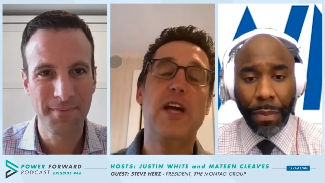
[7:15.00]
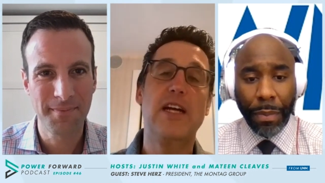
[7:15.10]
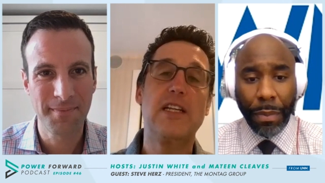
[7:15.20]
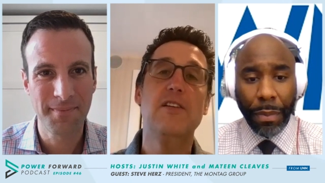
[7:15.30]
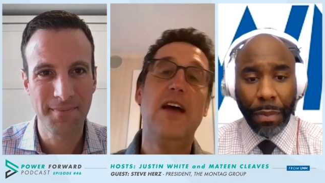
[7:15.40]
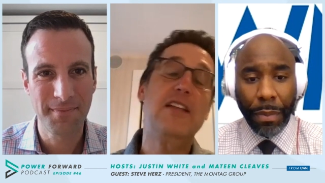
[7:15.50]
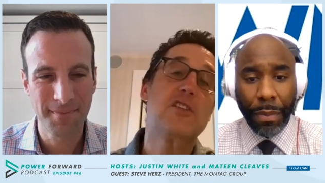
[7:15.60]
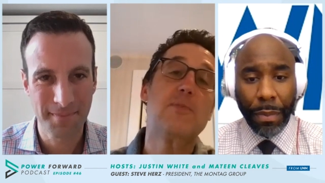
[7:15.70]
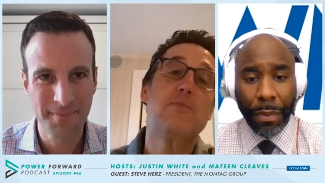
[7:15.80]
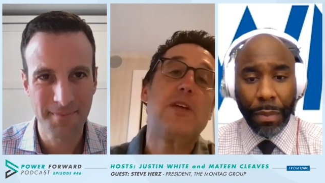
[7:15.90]
Speaker 1: objective,
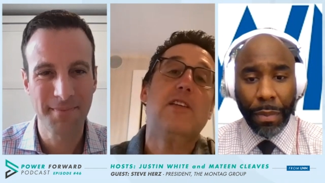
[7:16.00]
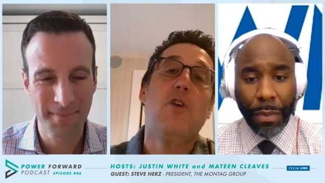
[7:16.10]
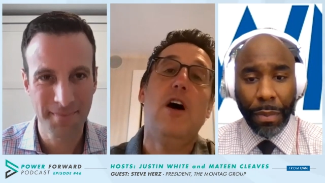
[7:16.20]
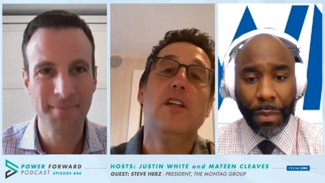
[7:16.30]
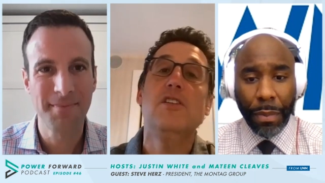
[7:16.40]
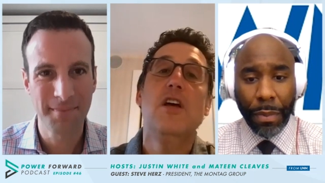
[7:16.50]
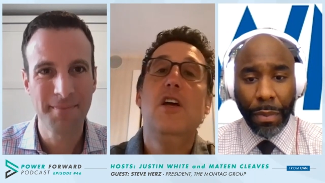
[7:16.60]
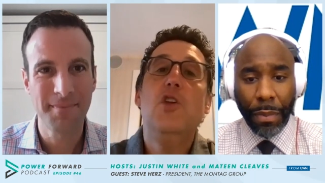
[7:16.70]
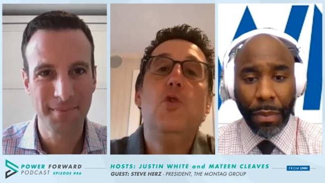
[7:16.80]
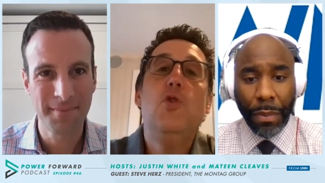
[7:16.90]
and subjective qualities,
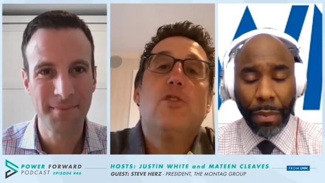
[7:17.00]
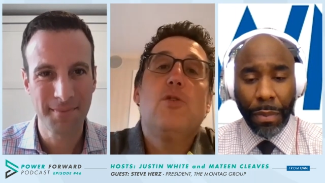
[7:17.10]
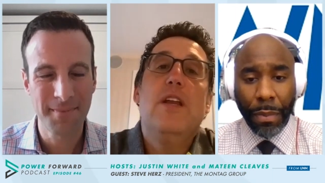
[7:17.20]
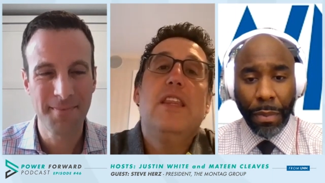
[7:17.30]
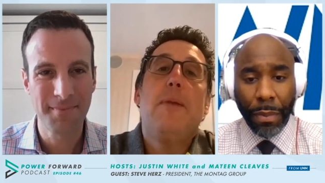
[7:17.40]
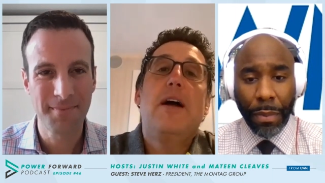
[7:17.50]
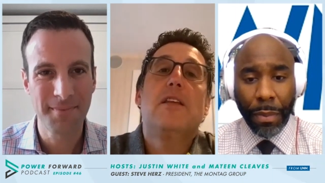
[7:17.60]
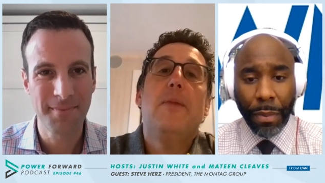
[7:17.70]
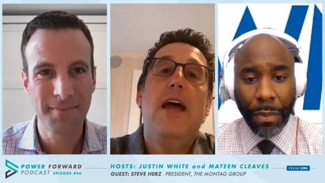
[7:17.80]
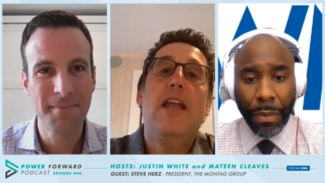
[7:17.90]
you can't do anything
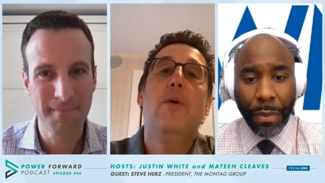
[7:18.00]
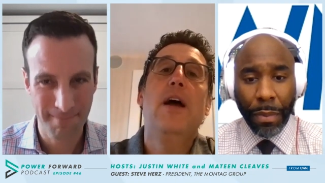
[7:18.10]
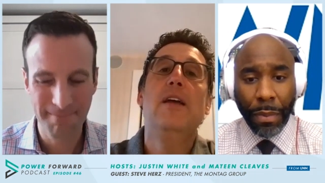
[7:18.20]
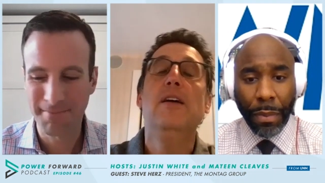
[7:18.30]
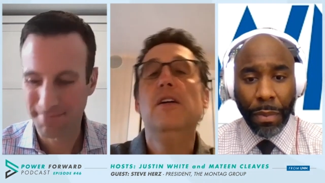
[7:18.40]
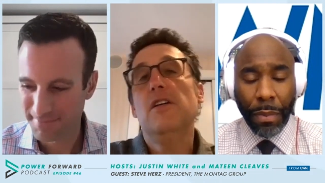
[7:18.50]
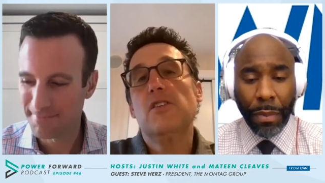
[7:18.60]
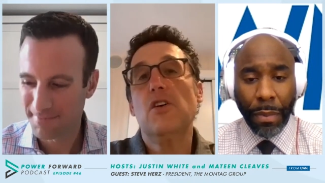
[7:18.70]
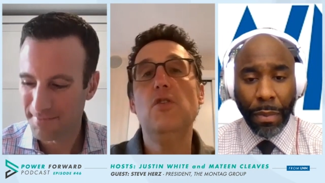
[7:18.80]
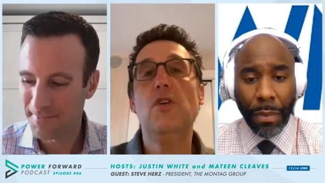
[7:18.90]
about them anyway.
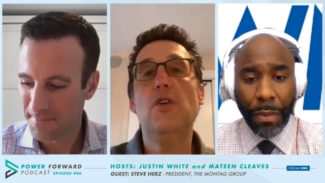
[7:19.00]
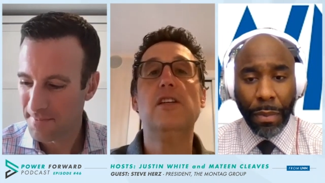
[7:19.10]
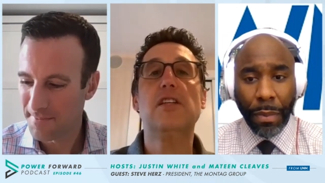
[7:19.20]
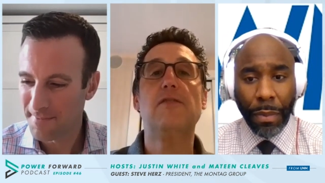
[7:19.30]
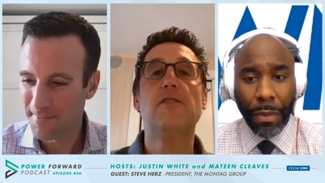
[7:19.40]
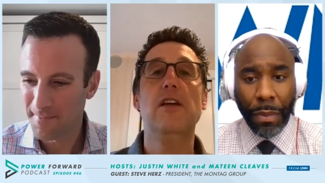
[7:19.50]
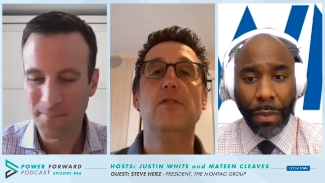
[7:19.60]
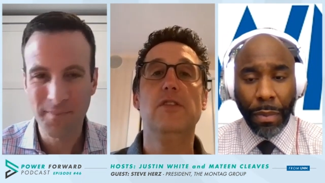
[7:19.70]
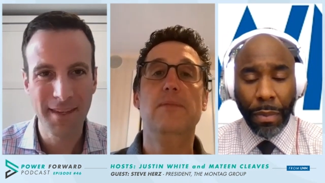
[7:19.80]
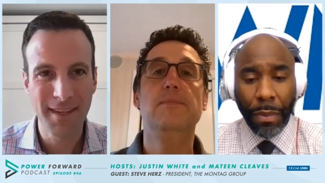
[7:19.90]
So you kind of just have to
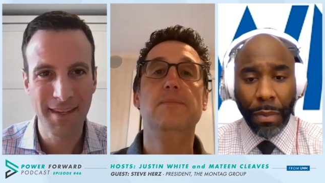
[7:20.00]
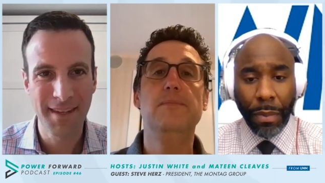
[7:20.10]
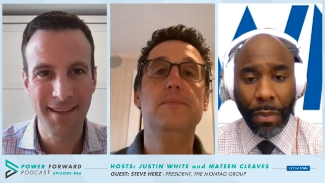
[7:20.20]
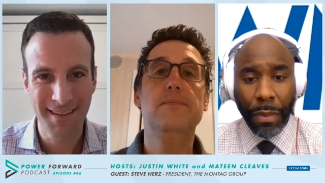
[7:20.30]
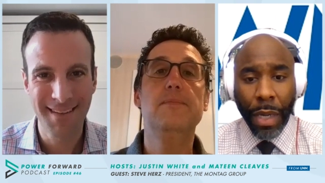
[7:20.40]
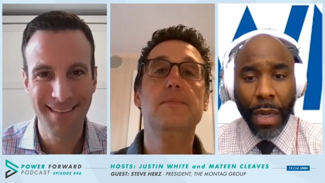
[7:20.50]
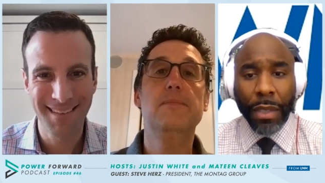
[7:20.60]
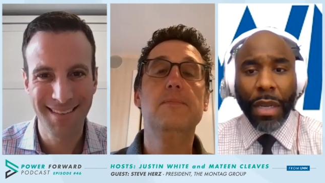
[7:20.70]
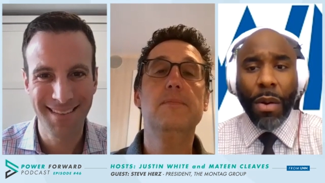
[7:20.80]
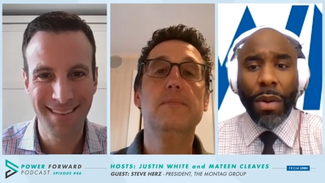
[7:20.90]
live with them.
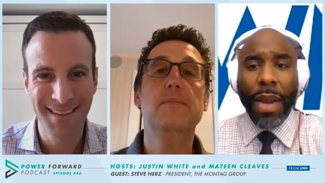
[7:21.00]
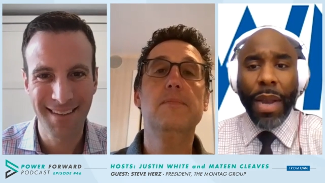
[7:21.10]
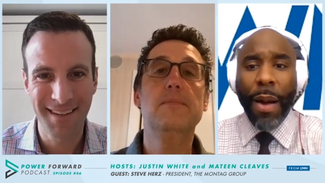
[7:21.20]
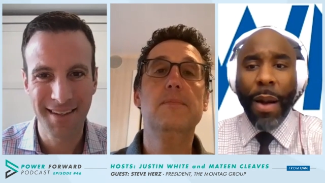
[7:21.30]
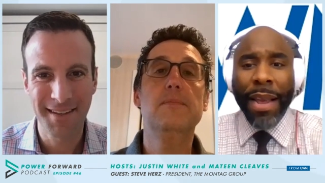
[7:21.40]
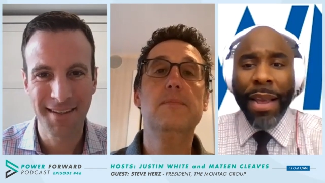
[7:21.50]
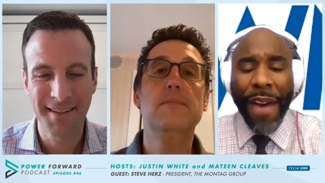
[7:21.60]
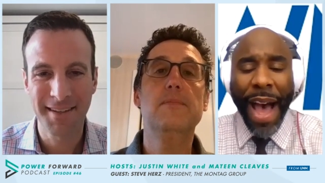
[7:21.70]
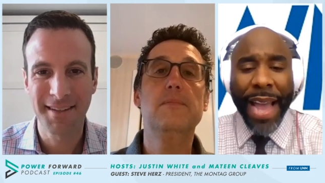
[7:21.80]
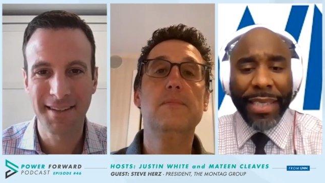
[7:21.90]
Speaker 2: So now what
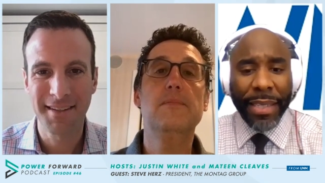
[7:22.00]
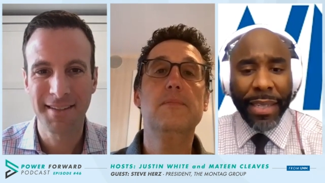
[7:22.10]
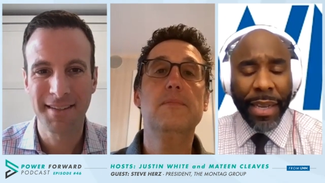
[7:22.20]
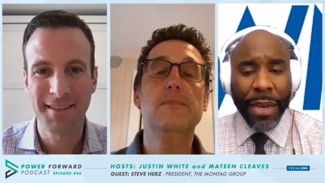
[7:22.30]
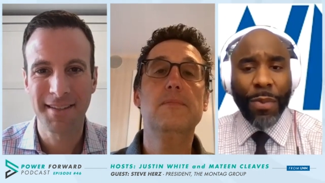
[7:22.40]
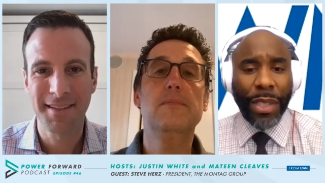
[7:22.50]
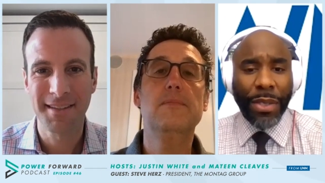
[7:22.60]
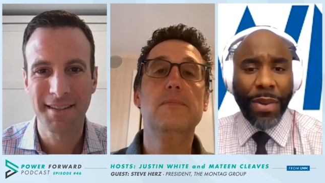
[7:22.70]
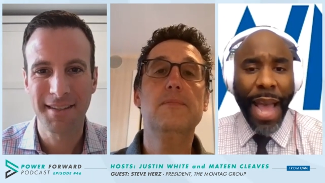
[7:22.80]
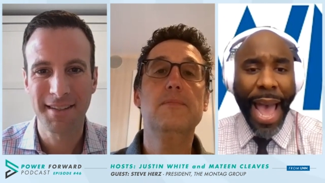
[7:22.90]
advice would
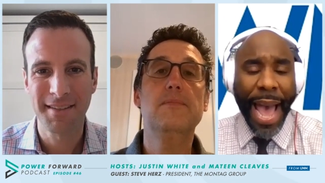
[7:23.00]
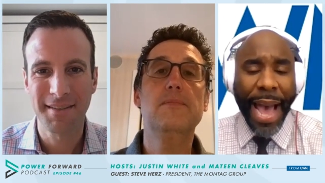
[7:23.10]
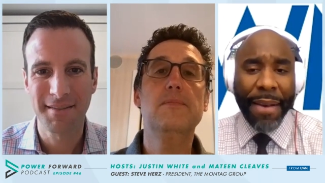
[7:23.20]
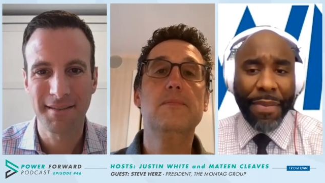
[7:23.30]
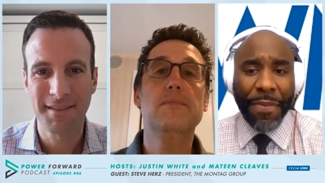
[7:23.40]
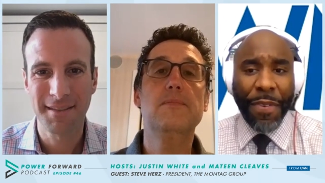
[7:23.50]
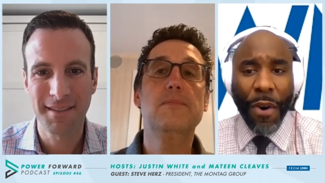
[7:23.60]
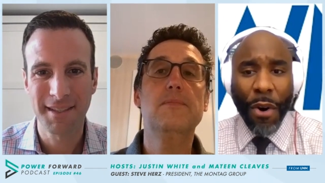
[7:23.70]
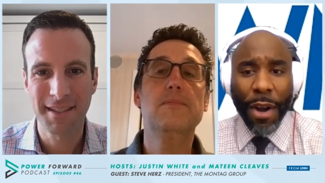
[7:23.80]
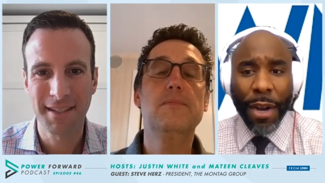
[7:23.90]
you have
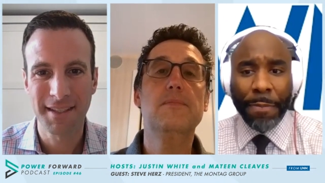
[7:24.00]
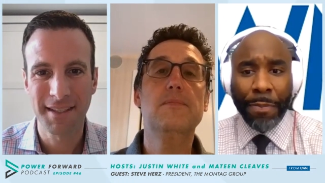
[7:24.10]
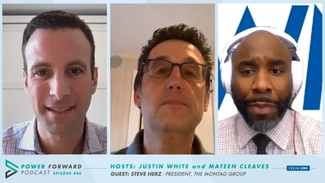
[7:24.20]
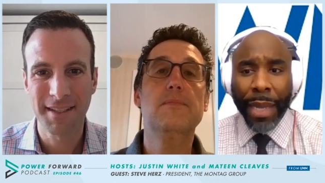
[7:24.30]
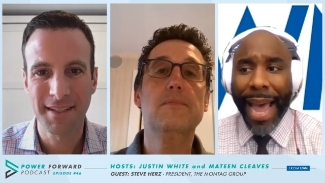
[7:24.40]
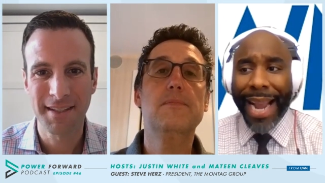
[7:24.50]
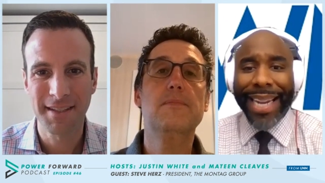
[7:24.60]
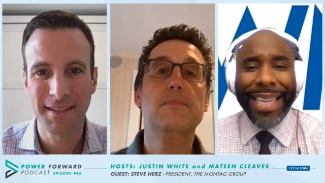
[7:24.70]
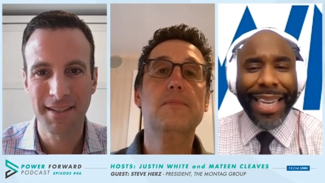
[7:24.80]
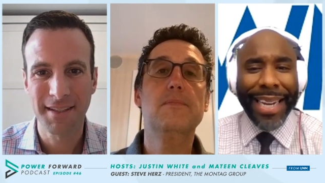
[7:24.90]
for like a
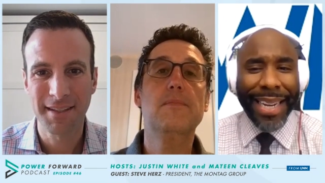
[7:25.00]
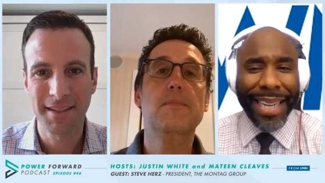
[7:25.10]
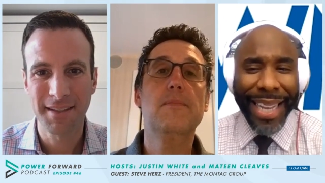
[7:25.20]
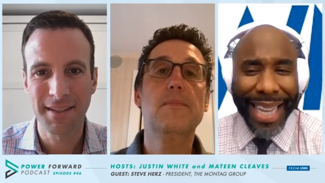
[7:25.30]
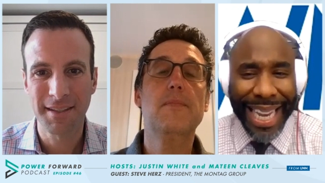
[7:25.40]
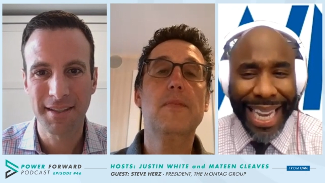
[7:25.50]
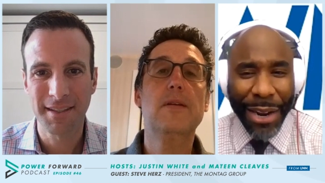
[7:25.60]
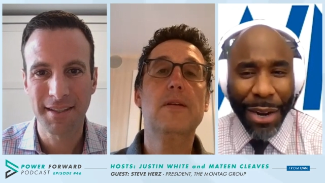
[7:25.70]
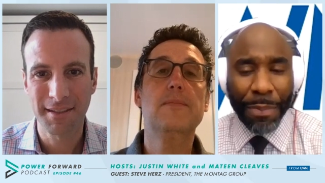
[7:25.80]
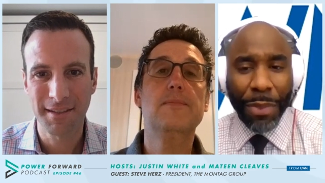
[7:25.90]
young
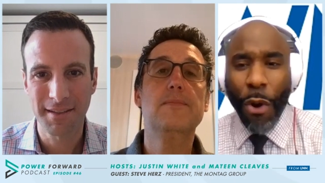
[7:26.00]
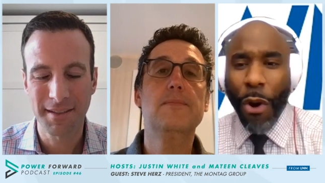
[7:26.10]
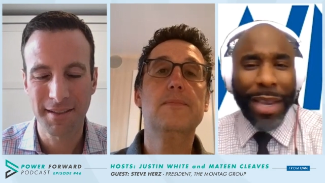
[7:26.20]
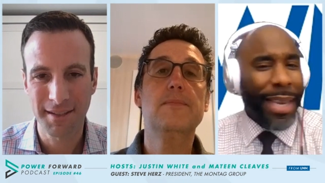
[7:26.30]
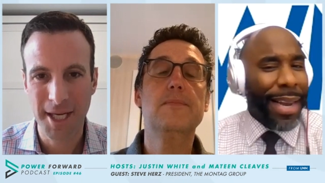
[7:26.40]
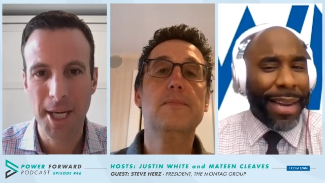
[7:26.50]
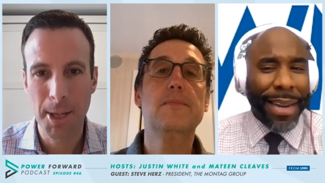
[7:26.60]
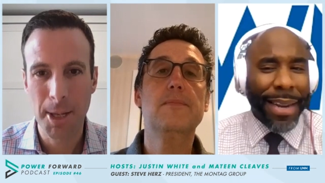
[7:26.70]
leader or a young